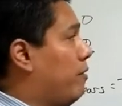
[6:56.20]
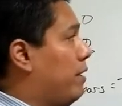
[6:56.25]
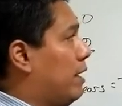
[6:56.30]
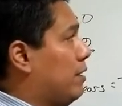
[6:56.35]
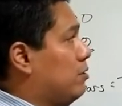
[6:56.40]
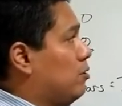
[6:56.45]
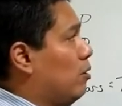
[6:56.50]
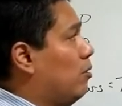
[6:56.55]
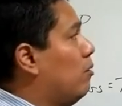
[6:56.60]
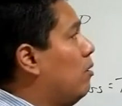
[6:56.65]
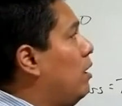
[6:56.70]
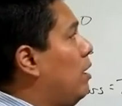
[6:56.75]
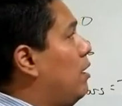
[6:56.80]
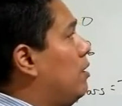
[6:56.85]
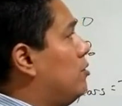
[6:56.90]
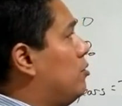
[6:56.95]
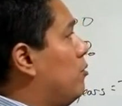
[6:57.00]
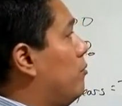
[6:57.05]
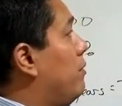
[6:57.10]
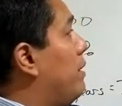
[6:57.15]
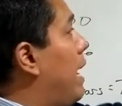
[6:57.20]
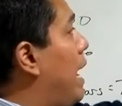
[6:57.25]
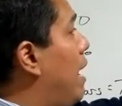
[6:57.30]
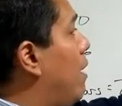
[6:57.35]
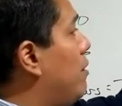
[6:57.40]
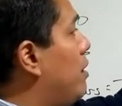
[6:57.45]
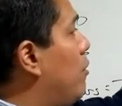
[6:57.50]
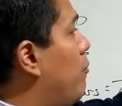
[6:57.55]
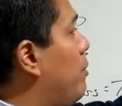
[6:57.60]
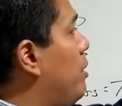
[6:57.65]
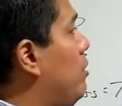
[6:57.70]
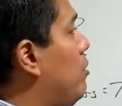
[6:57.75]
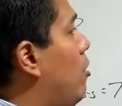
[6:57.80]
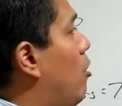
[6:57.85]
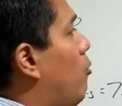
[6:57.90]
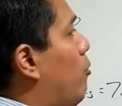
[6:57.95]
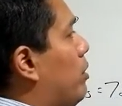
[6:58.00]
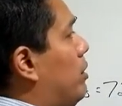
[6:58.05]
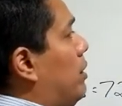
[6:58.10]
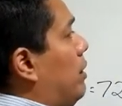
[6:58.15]
that. So, so now that we know
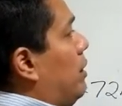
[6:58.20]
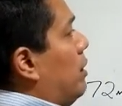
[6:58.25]
what the